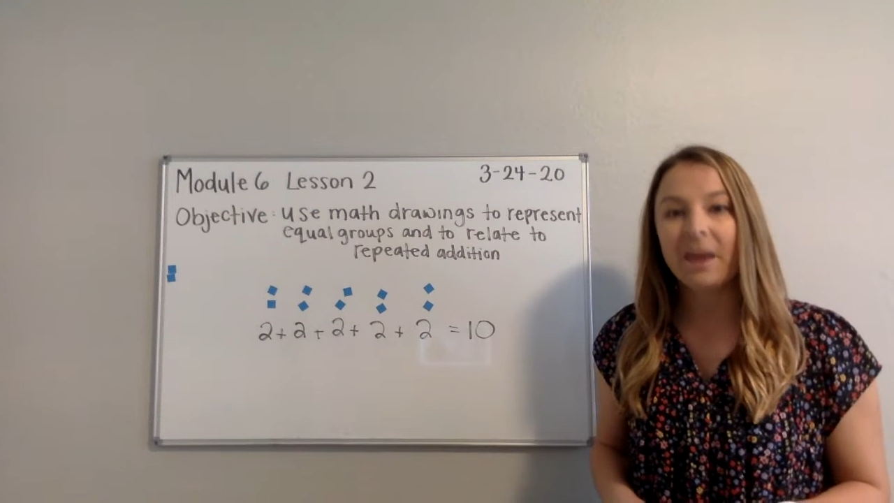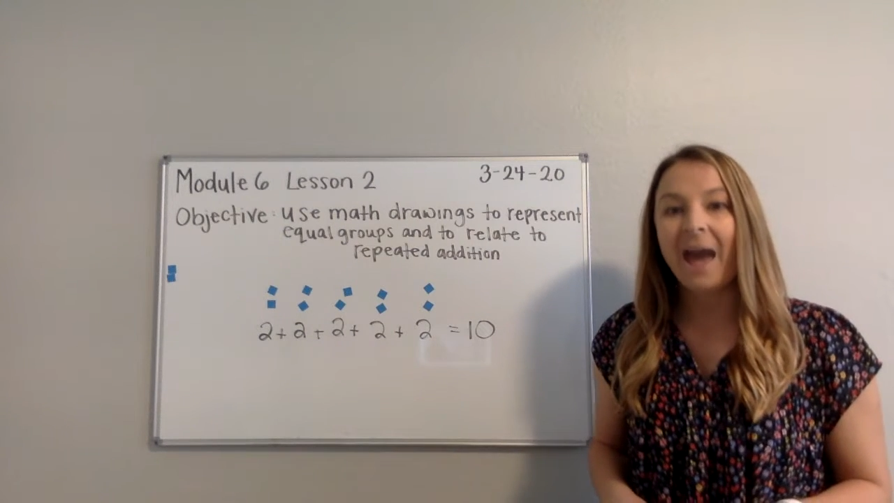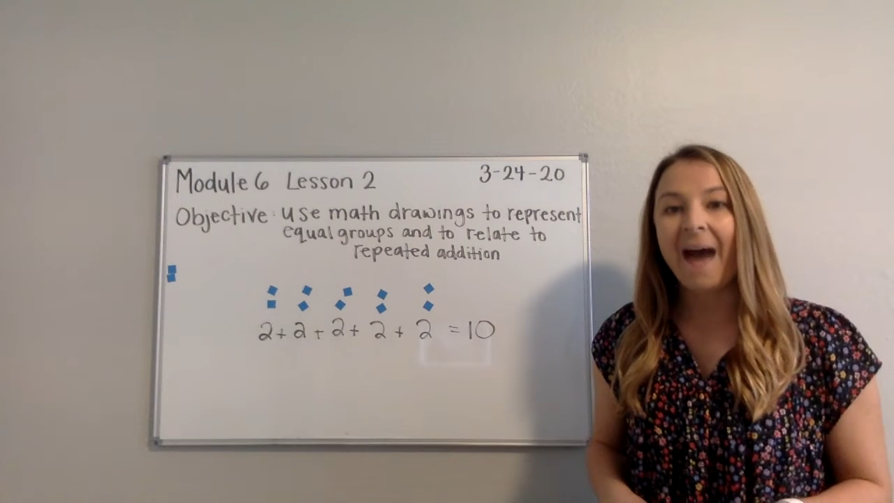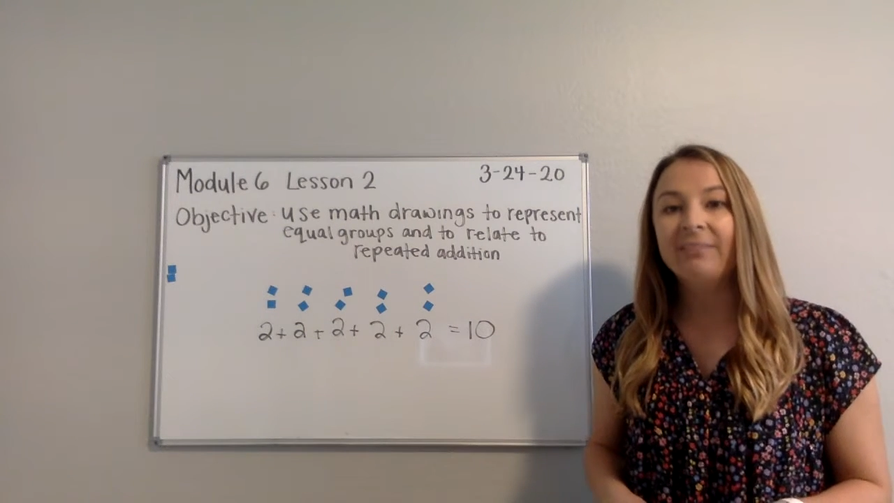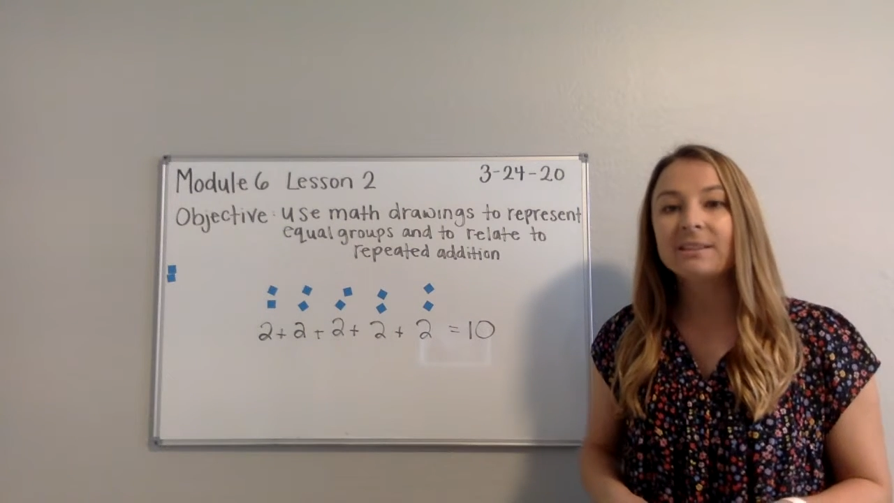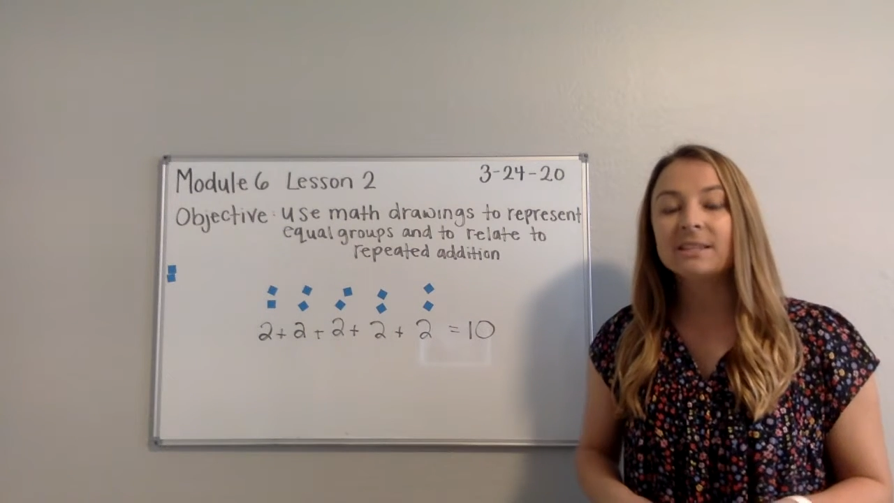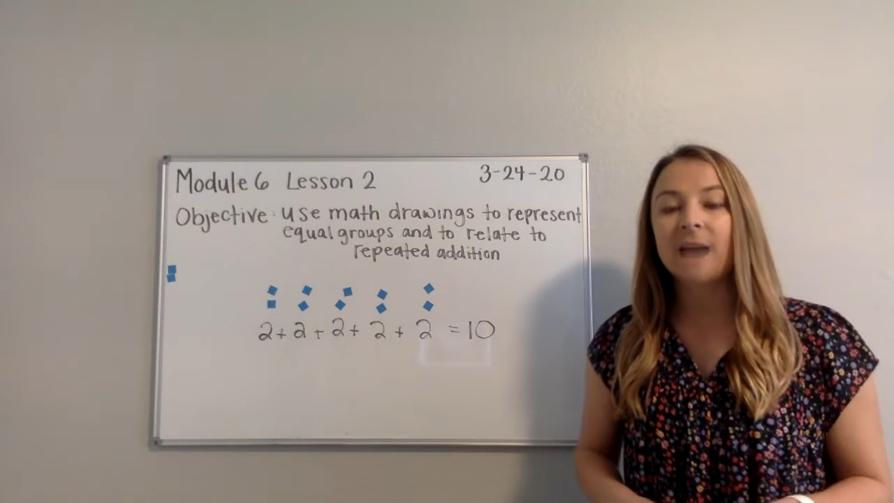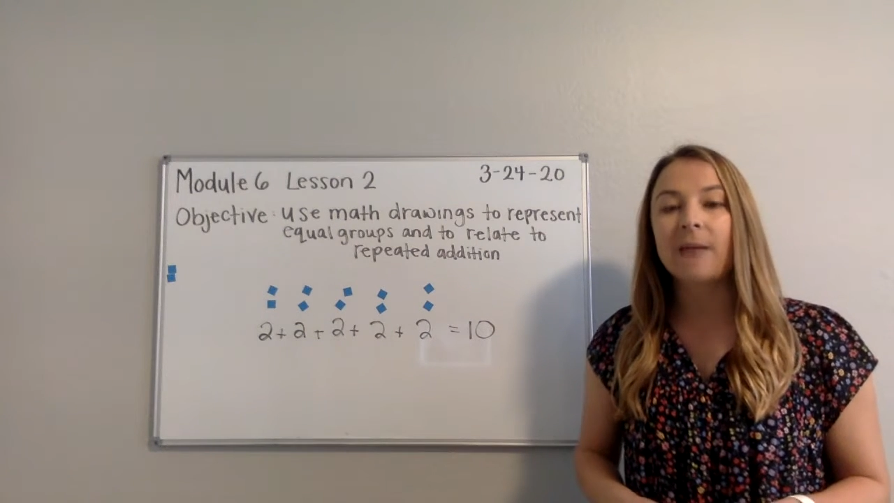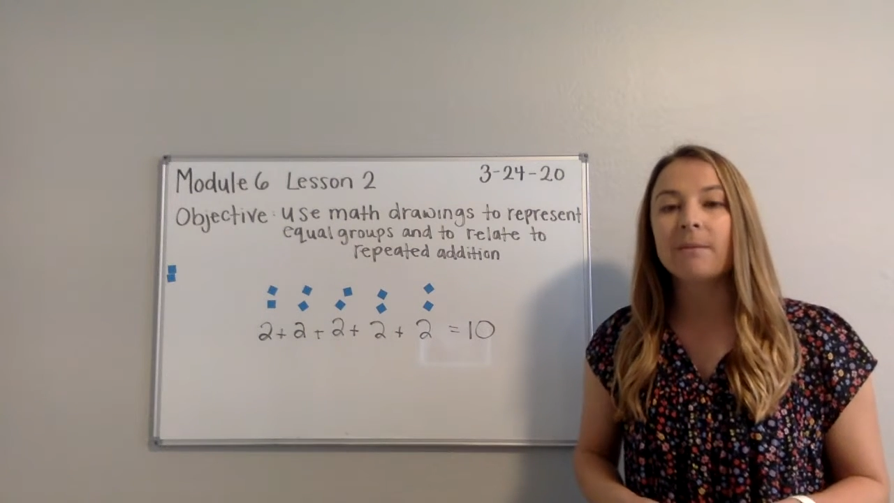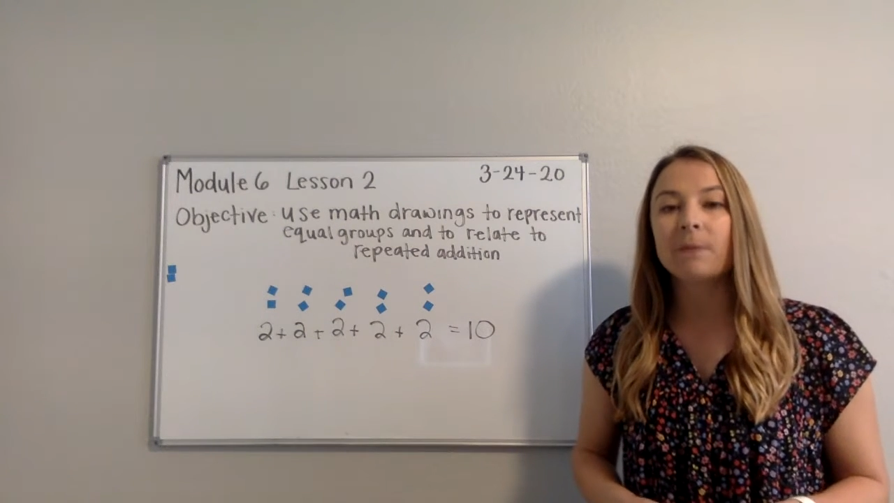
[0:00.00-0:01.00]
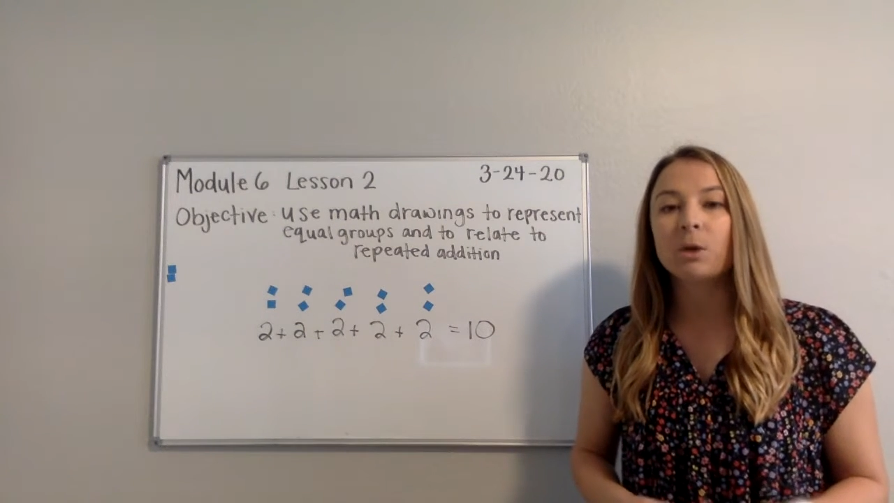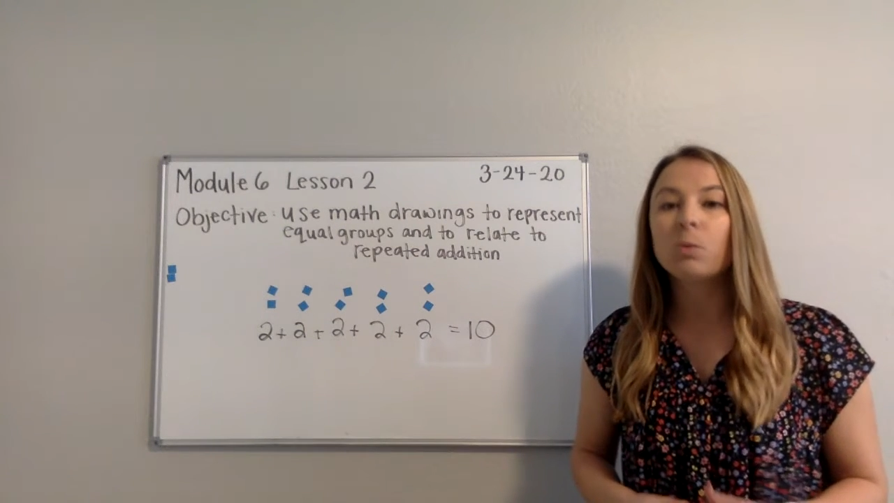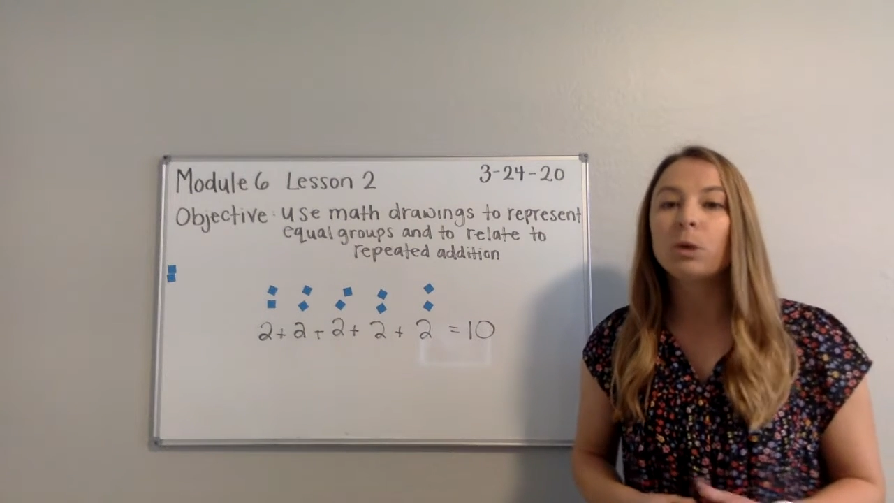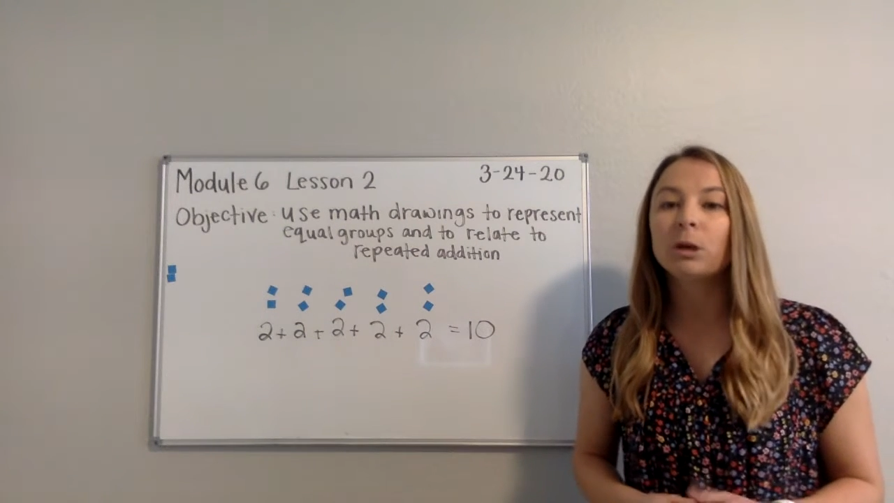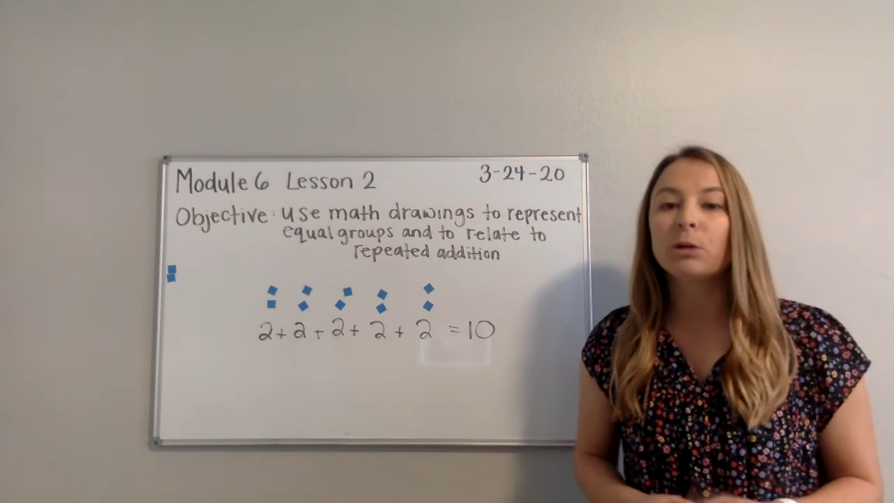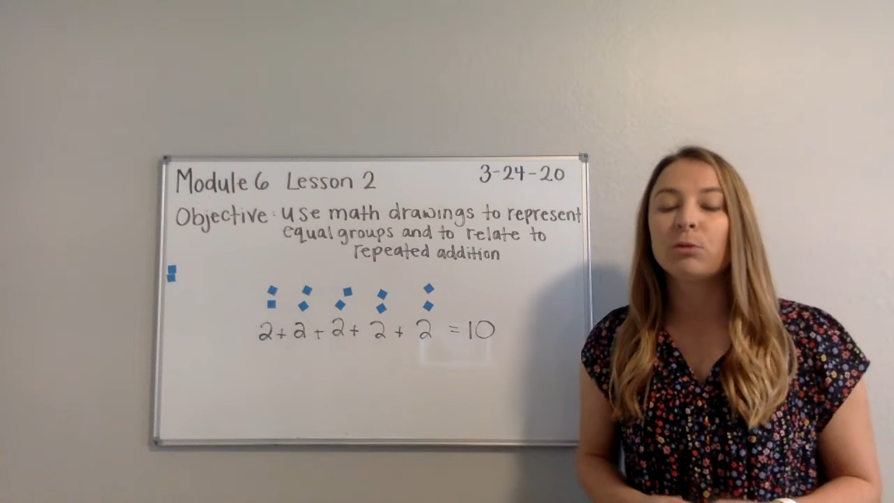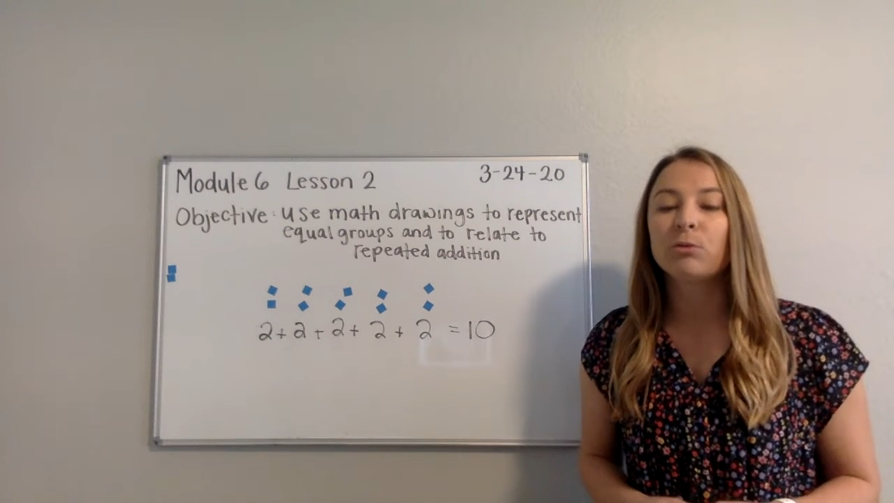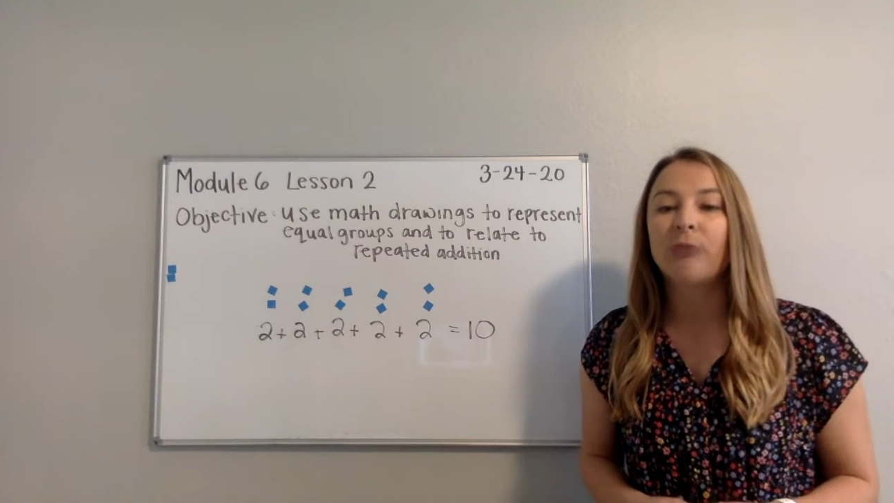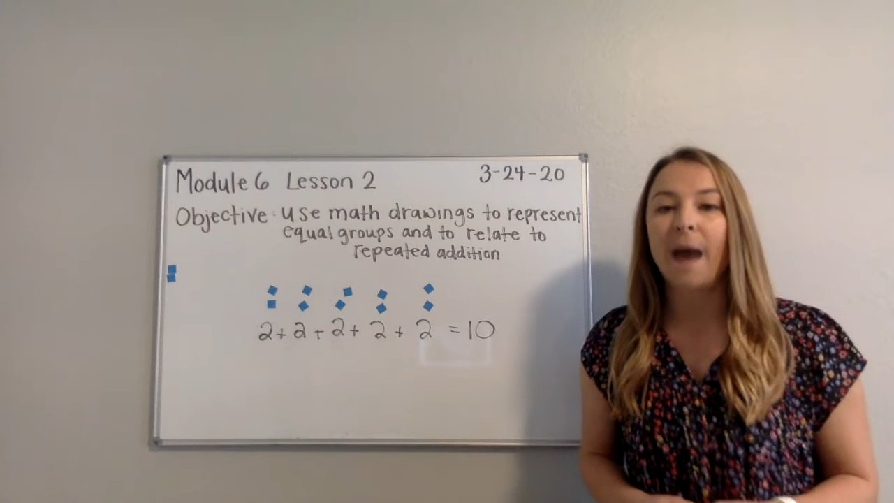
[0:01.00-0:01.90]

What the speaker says: At this time, I'm going to work you through the